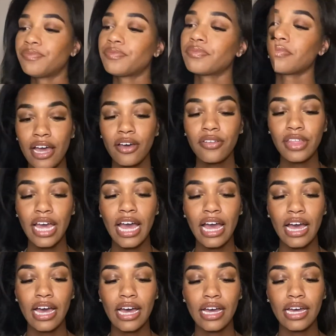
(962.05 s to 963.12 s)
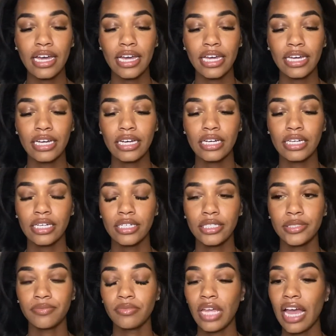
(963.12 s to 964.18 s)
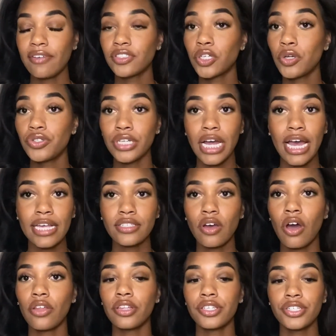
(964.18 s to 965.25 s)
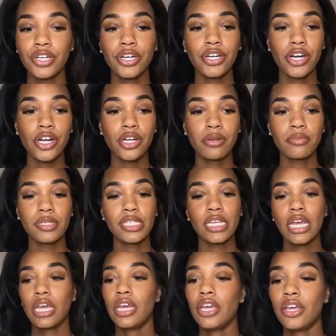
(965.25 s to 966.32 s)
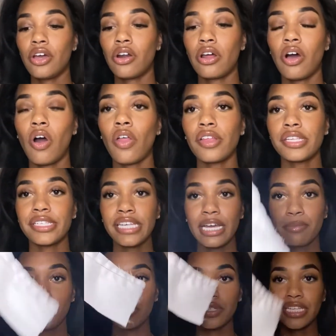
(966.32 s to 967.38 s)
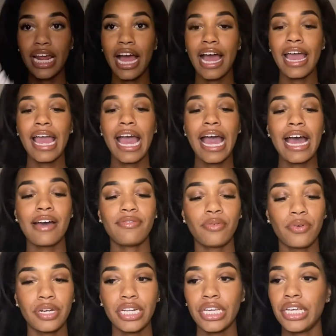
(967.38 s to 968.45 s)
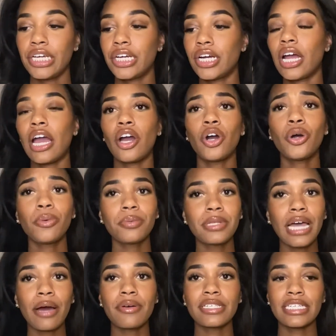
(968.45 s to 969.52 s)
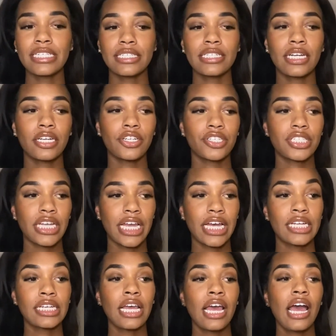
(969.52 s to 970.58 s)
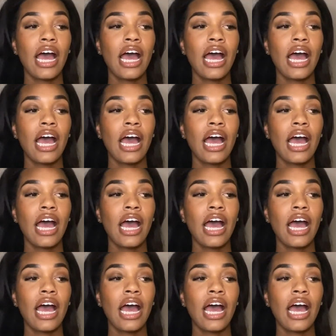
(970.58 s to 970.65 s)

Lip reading: Now that I have showed you guys all the terms, you know, all the samples that I have on here, I hope that was easy to understand.